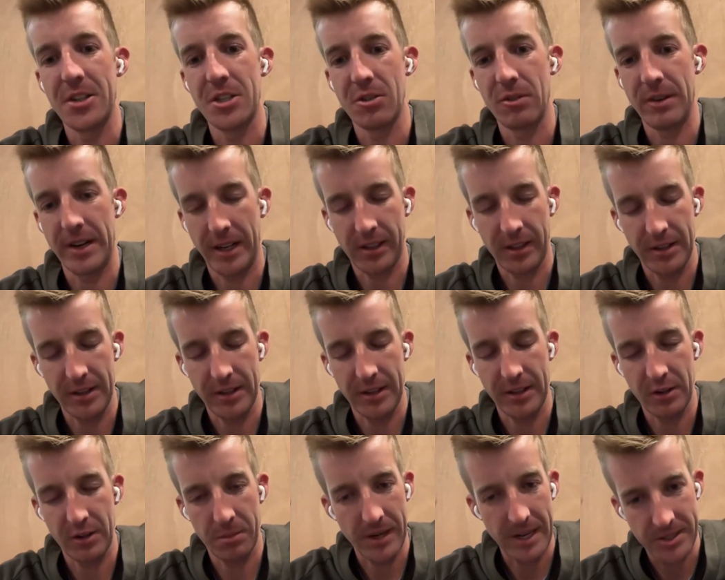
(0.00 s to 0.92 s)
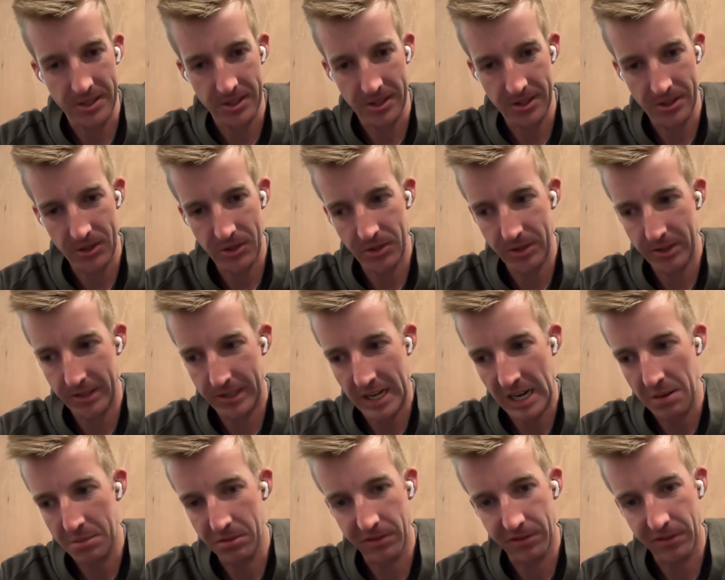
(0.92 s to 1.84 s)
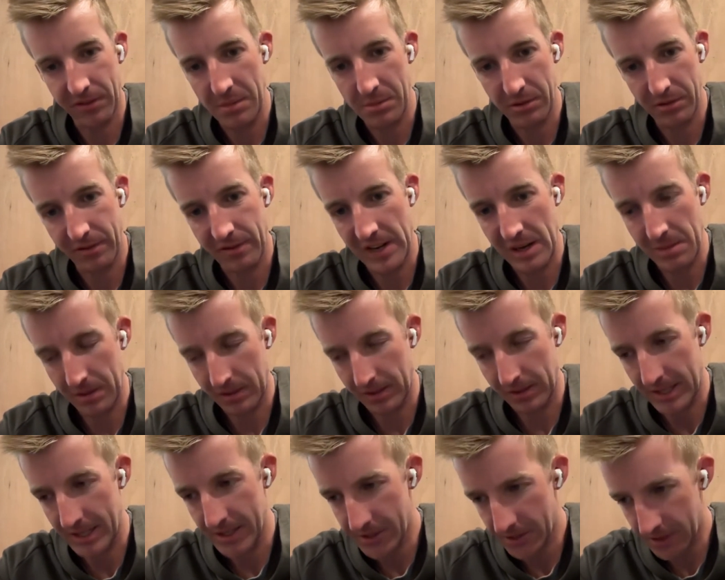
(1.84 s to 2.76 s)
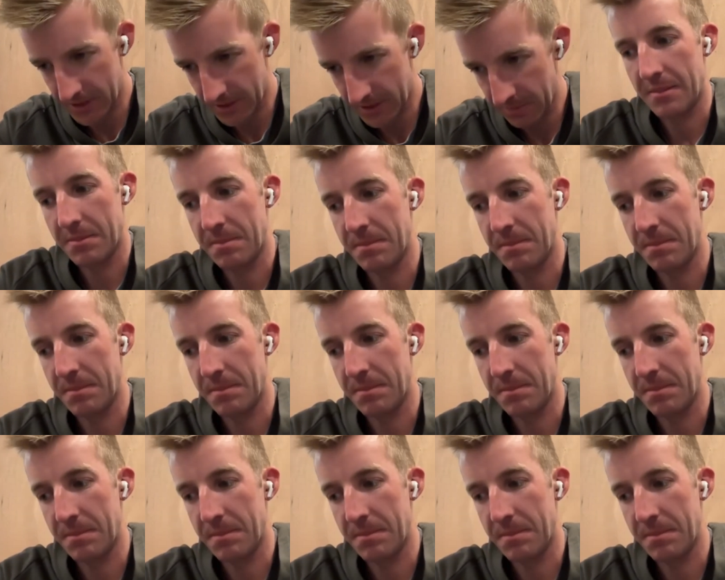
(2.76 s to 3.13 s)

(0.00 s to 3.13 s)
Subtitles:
it directly replaces carbon fiber and fiberglass.